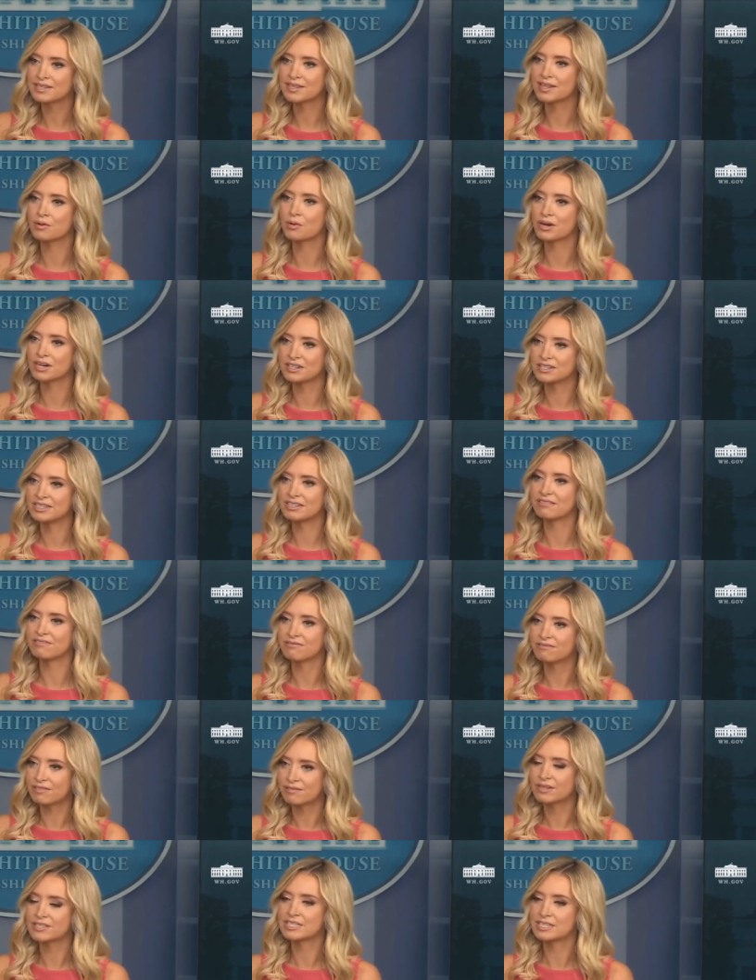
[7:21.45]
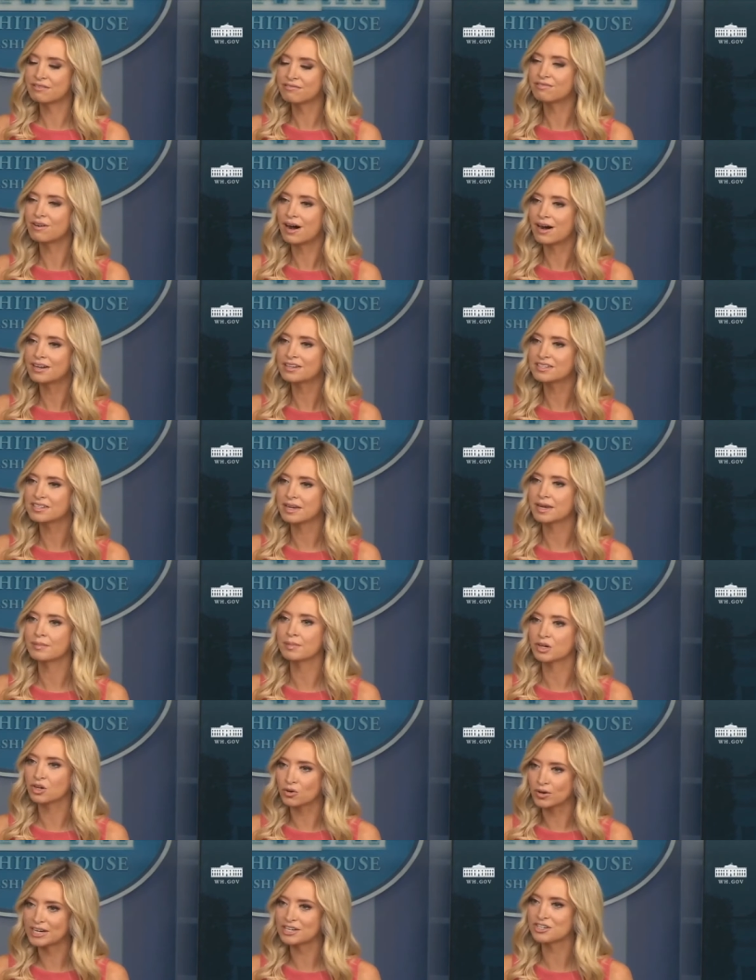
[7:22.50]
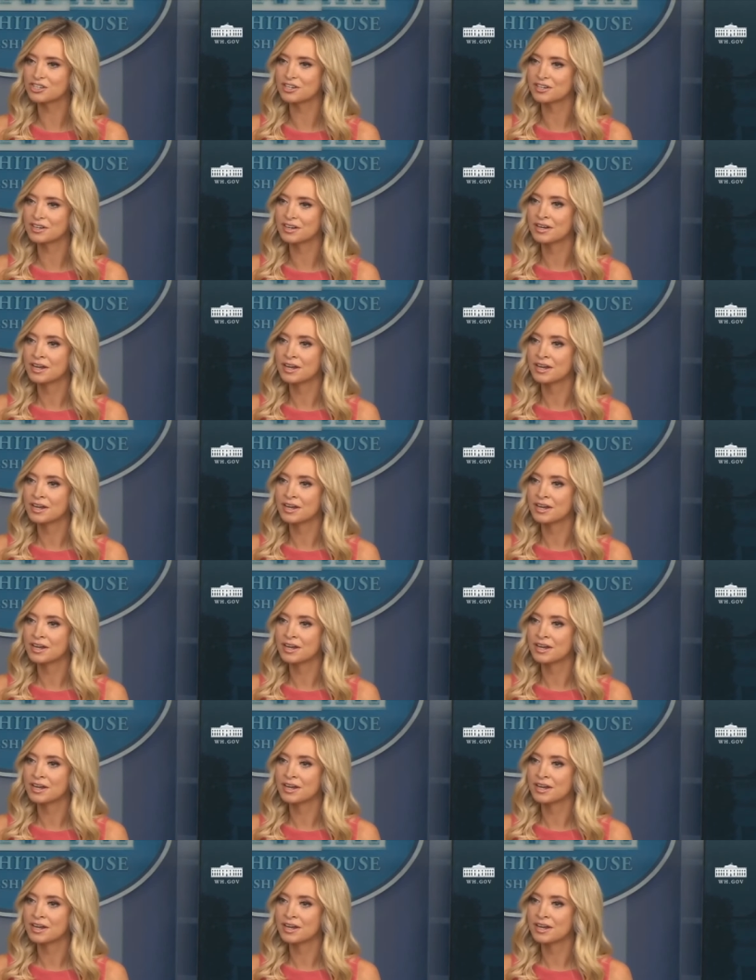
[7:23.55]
They want to def- defund immigration